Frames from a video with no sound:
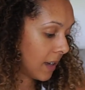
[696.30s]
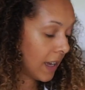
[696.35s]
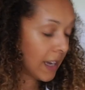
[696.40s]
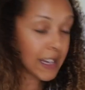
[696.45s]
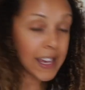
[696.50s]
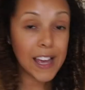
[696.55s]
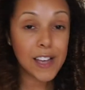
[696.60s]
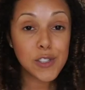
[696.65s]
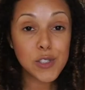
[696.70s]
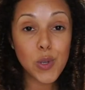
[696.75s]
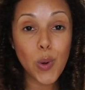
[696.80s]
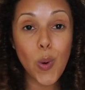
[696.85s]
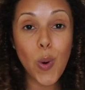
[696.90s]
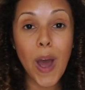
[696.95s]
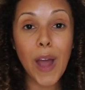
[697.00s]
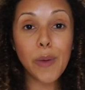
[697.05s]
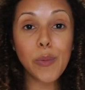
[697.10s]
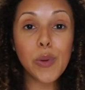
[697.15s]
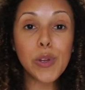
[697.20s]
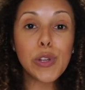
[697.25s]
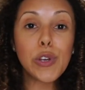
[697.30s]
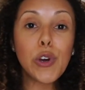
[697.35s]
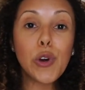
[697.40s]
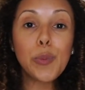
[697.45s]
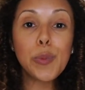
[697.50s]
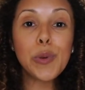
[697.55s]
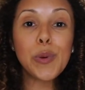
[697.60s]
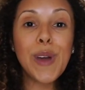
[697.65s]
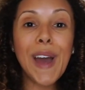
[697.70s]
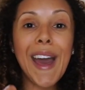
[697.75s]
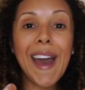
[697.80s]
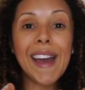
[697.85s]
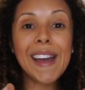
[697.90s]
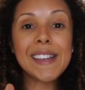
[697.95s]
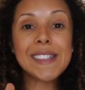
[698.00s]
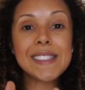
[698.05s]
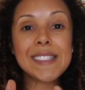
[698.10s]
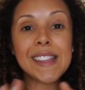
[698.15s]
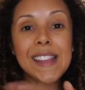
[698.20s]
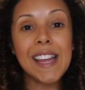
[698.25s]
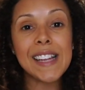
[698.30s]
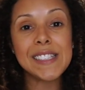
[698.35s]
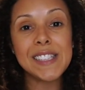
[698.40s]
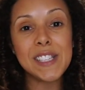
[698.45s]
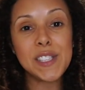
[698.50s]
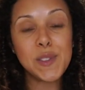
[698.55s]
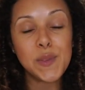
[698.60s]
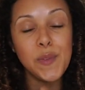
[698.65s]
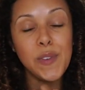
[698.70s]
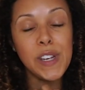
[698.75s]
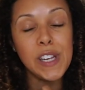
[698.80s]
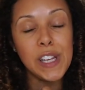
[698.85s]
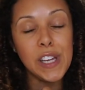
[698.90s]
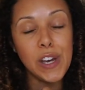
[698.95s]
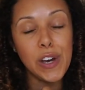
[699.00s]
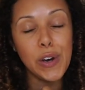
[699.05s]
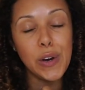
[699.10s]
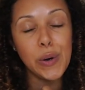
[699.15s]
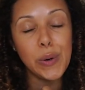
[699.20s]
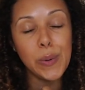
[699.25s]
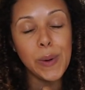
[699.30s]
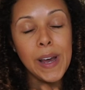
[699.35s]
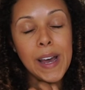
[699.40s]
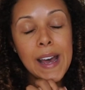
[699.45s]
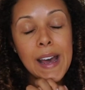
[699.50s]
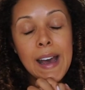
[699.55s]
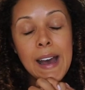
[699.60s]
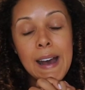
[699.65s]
yeah, so I really hope you guys like this video.